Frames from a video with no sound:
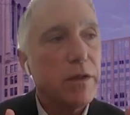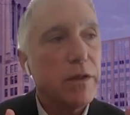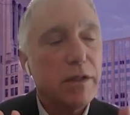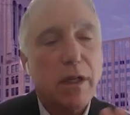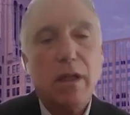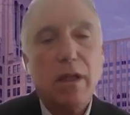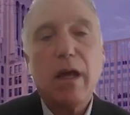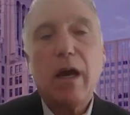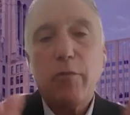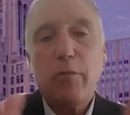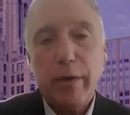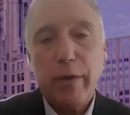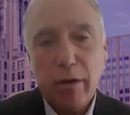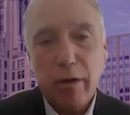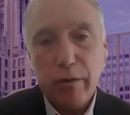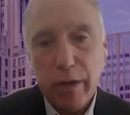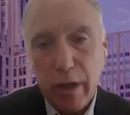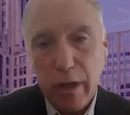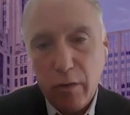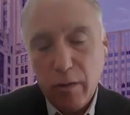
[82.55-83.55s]
There's a lot we
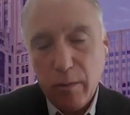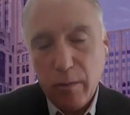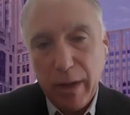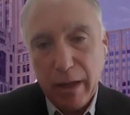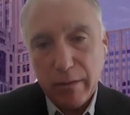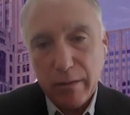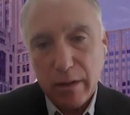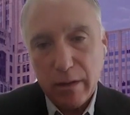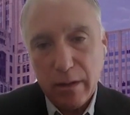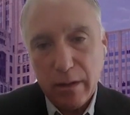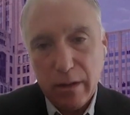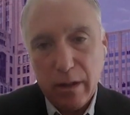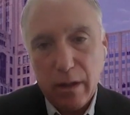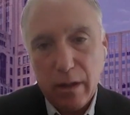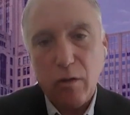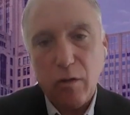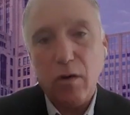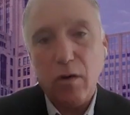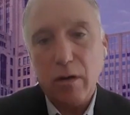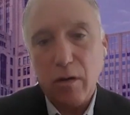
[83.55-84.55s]
don't know about the
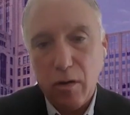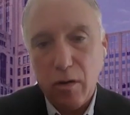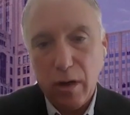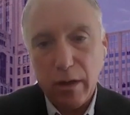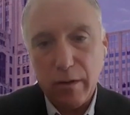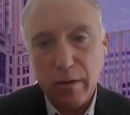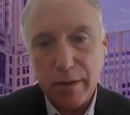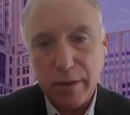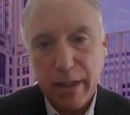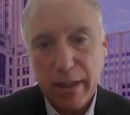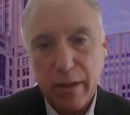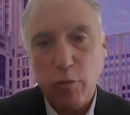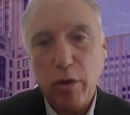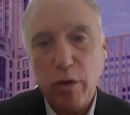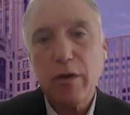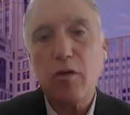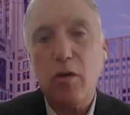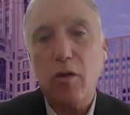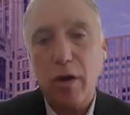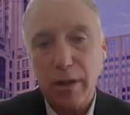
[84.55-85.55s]
long haulers and
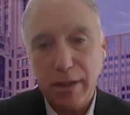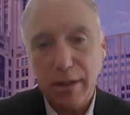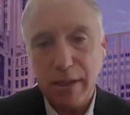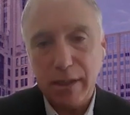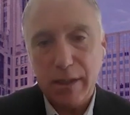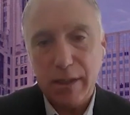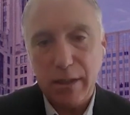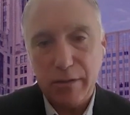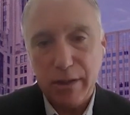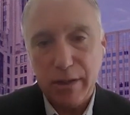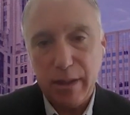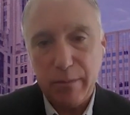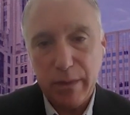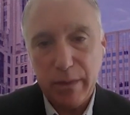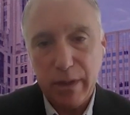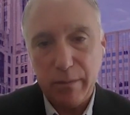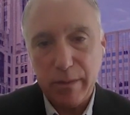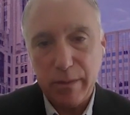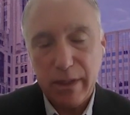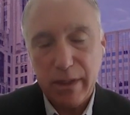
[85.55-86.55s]
what causes their
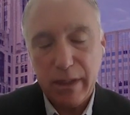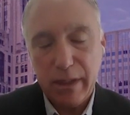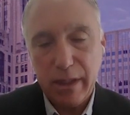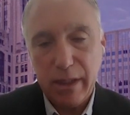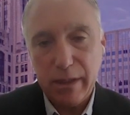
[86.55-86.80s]
symptoms.